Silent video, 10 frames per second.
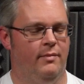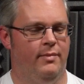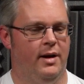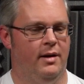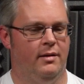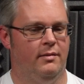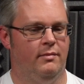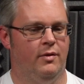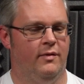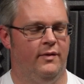bit
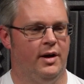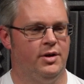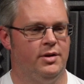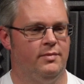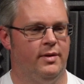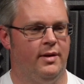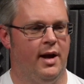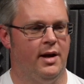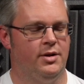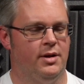more flush with
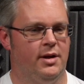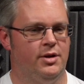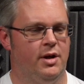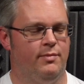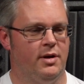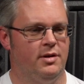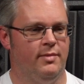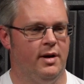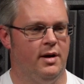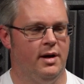cash and their share price was a
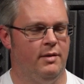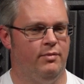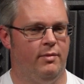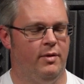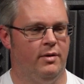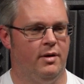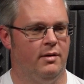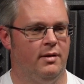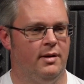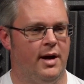bit higher, they probably would have
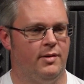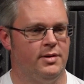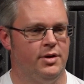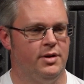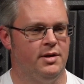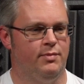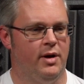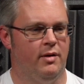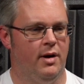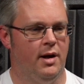gone acquisition
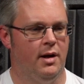spree already.